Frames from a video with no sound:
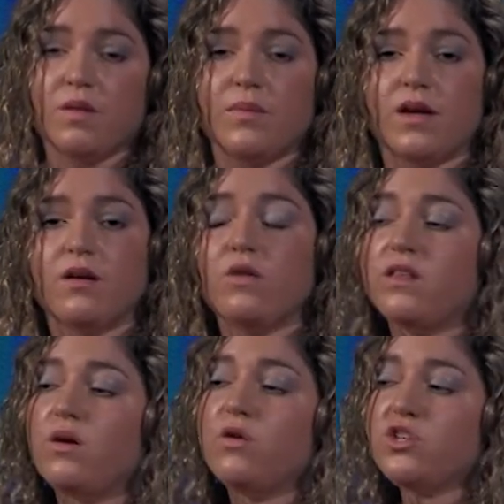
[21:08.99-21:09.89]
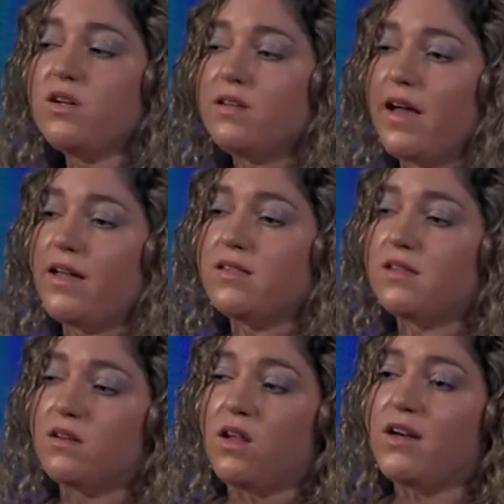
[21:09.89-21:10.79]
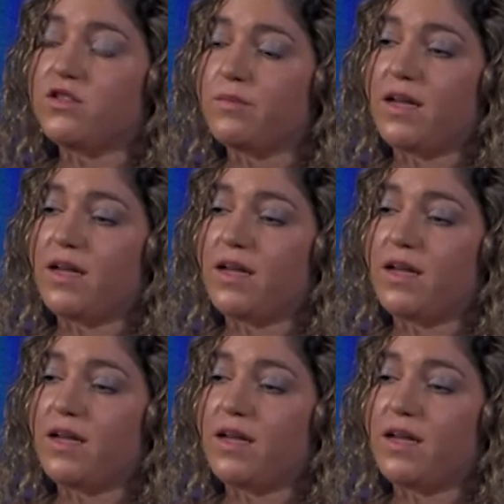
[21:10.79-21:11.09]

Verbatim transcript: but the Ocean Alliance in Gloucester,